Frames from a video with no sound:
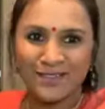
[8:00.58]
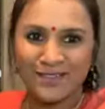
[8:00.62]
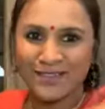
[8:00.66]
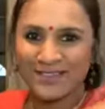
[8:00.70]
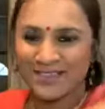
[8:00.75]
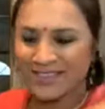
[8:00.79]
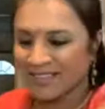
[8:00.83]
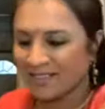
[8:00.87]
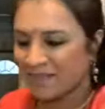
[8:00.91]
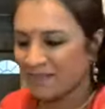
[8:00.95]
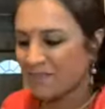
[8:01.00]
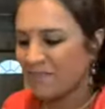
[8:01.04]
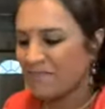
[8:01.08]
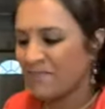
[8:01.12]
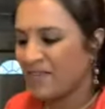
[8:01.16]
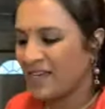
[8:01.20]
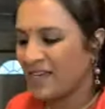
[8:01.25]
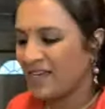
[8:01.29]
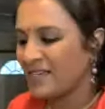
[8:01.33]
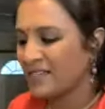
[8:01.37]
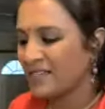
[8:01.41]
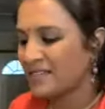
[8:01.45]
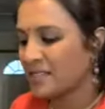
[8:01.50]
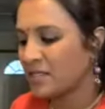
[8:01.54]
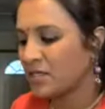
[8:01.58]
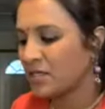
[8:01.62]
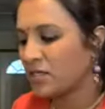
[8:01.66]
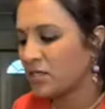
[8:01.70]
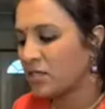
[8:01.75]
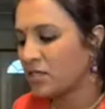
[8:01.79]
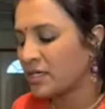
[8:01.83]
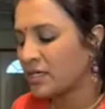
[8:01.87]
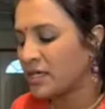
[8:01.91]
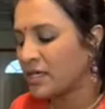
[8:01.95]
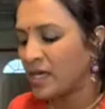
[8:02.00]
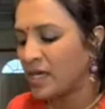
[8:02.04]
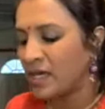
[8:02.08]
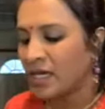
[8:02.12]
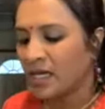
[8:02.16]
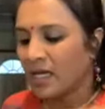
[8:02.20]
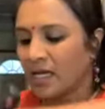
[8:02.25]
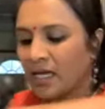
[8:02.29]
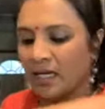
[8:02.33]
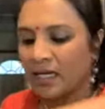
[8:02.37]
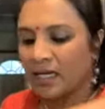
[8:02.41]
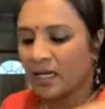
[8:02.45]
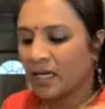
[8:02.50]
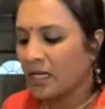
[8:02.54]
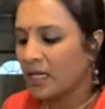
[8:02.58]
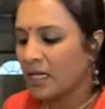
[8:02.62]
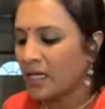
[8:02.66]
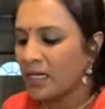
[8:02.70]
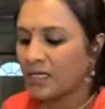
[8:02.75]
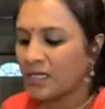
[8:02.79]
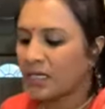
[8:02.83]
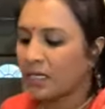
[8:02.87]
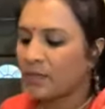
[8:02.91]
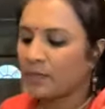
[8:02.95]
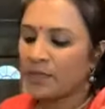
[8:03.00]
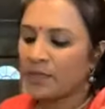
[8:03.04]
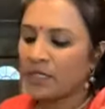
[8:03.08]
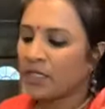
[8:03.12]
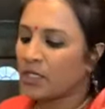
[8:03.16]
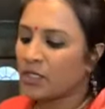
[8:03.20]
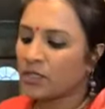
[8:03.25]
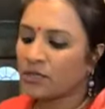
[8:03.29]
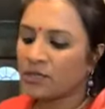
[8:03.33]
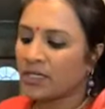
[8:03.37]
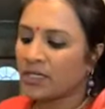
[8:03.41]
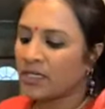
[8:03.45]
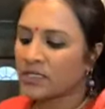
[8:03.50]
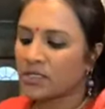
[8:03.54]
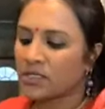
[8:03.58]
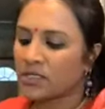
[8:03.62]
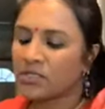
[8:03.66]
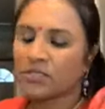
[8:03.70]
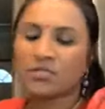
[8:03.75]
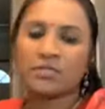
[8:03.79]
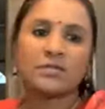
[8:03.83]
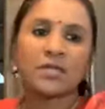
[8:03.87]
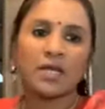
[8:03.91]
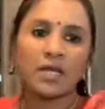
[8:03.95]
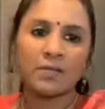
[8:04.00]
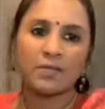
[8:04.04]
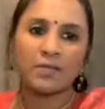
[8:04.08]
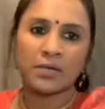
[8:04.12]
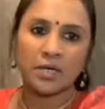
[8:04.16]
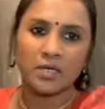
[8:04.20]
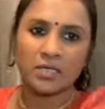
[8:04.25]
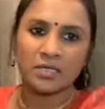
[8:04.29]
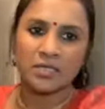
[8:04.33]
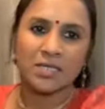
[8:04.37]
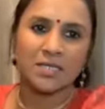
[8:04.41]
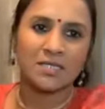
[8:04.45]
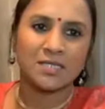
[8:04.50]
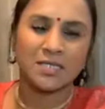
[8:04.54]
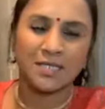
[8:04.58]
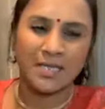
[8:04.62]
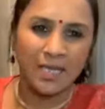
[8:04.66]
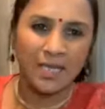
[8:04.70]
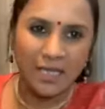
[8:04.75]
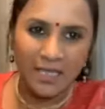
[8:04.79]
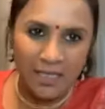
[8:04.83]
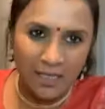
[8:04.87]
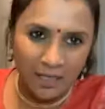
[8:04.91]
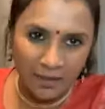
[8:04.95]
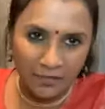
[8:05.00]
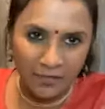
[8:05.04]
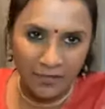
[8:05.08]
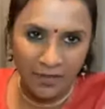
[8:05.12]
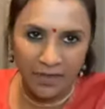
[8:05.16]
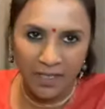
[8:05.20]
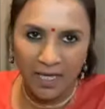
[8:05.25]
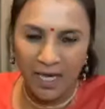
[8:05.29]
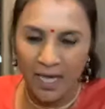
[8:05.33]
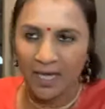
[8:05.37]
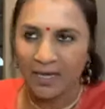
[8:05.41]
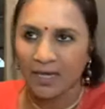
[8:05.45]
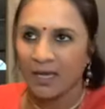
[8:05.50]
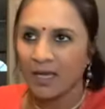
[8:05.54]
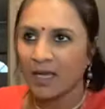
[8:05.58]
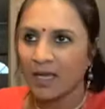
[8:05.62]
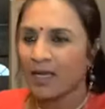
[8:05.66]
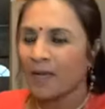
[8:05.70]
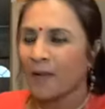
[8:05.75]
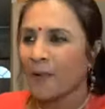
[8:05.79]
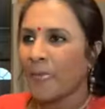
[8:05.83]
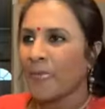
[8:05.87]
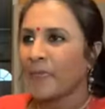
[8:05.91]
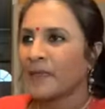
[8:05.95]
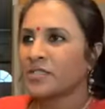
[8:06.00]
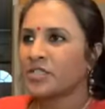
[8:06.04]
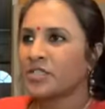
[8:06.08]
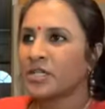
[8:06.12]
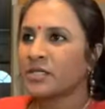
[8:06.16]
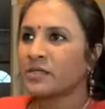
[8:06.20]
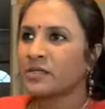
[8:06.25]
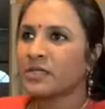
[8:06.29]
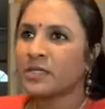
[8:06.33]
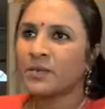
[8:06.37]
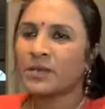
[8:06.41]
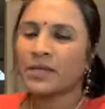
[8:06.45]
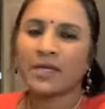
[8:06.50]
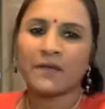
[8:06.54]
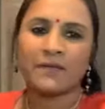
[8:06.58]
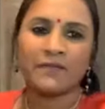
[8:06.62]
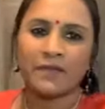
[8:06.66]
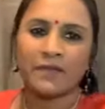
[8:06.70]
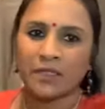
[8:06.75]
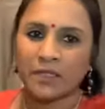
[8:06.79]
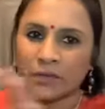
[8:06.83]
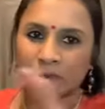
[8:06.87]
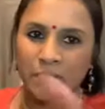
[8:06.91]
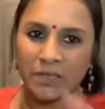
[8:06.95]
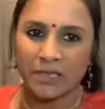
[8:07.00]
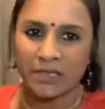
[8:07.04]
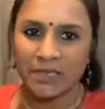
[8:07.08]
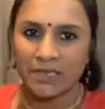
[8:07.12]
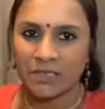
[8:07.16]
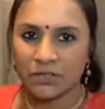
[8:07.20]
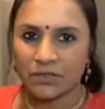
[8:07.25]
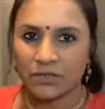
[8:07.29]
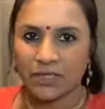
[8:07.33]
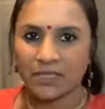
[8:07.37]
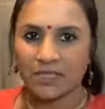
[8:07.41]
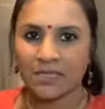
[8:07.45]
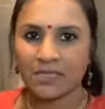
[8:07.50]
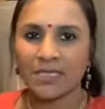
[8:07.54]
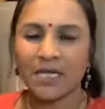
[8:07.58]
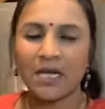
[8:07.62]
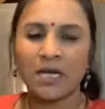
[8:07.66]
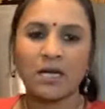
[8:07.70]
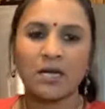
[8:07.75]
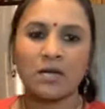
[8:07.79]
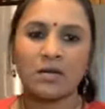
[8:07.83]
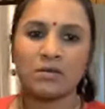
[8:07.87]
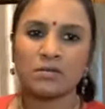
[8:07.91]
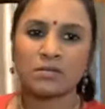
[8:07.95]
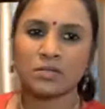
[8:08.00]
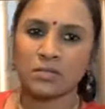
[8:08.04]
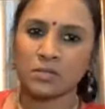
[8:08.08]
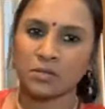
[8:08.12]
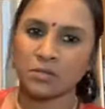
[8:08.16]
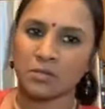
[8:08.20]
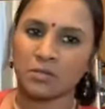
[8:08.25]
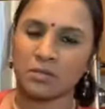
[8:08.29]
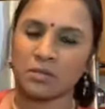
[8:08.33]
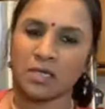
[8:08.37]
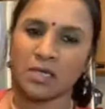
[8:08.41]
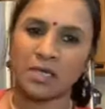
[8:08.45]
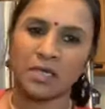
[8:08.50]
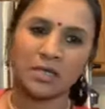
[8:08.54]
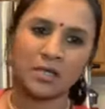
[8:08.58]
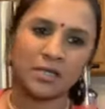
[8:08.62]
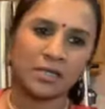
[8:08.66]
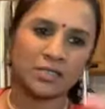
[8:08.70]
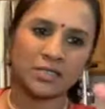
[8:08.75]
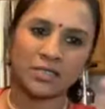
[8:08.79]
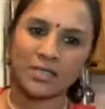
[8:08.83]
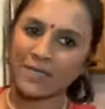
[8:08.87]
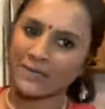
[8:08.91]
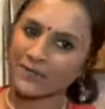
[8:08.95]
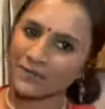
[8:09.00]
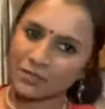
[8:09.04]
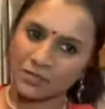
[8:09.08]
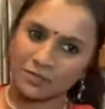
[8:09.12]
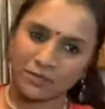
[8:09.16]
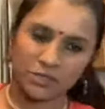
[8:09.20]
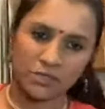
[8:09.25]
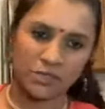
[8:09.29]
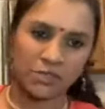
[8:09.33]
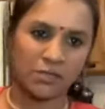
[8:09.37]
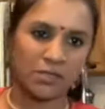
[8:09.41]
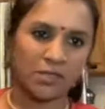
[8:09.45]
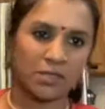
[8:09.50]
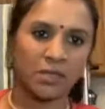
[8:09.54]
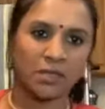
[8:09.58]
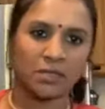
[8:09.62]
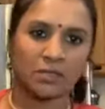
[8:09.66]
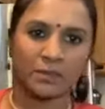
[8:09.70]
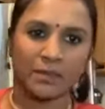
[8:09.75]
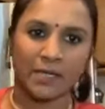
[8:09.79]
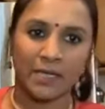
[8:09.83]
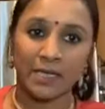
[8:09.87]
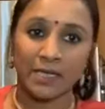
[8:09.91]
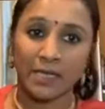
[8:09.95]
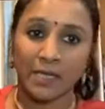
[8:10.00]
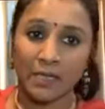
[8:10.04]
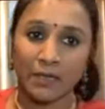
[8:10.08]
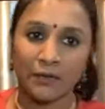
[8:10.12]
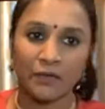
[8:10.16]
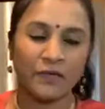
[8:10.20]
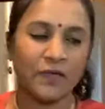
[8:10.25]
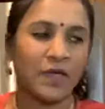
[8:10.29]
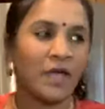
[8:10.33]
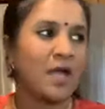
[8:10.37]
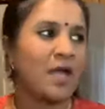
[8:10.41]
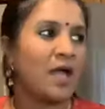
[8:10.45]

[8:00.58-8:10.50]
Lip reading: who's an amazing cook, you know, it's a 2-day process, and I love it. And generally, when I'm feeling really stressed out, or, you know, I just have too much going on in my life,